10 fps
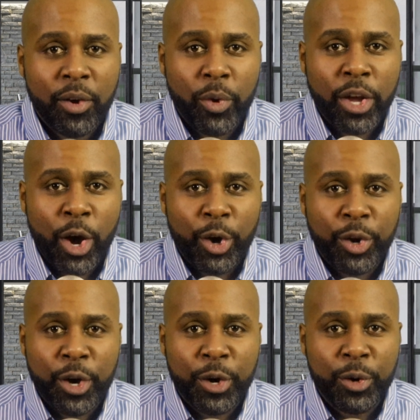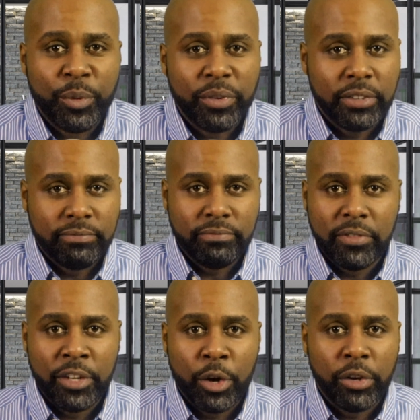we all know,
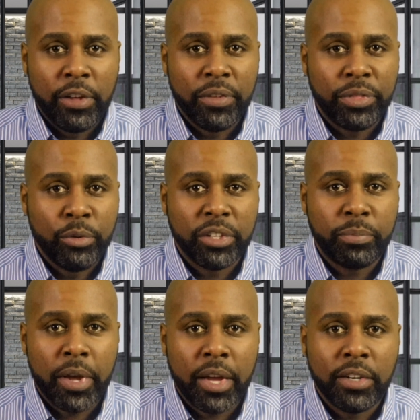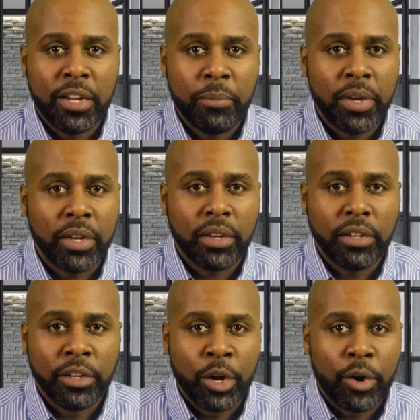living through this pandemic,
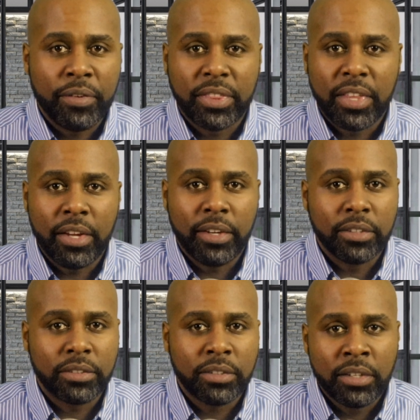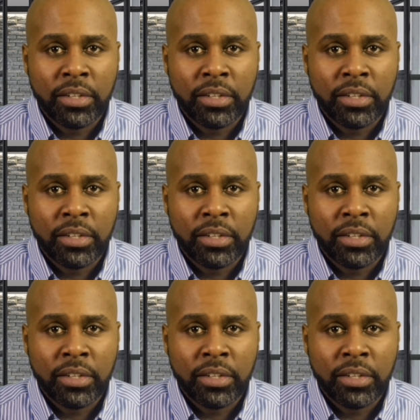everything is